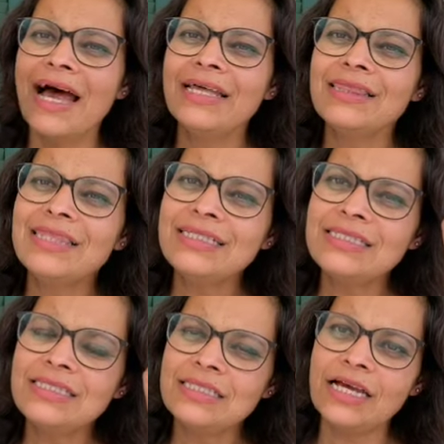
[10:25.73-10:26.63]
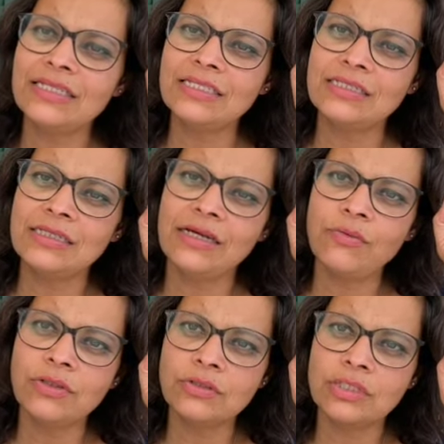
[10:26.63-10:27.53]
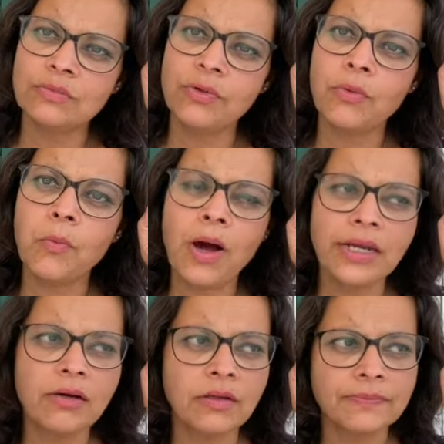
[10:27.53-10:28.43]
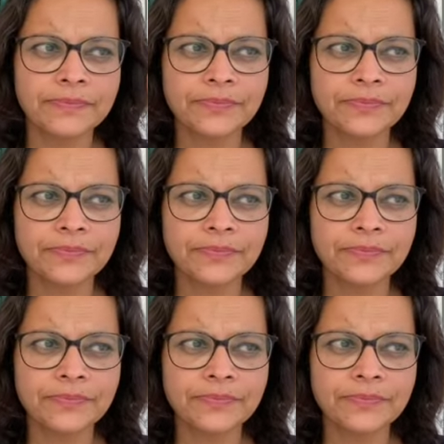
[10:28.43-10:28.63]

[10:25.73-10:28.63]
And this is the idea that I want to explore. Why not